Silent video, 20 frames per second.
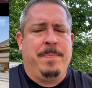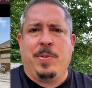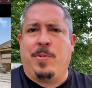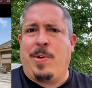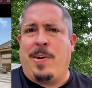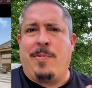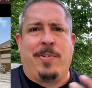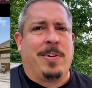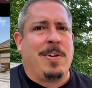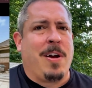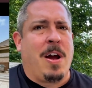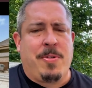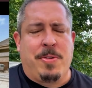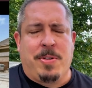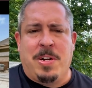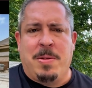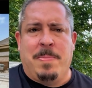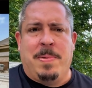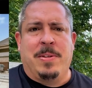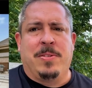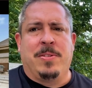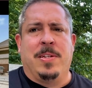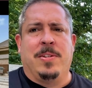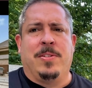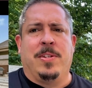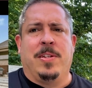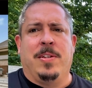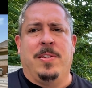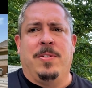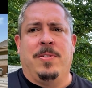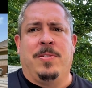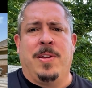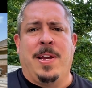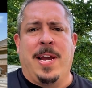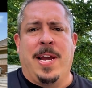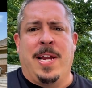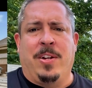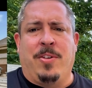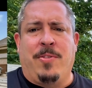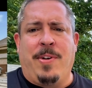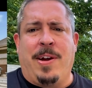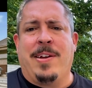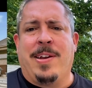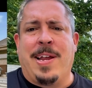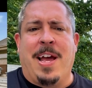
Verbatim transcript: Great for contracting businesses and great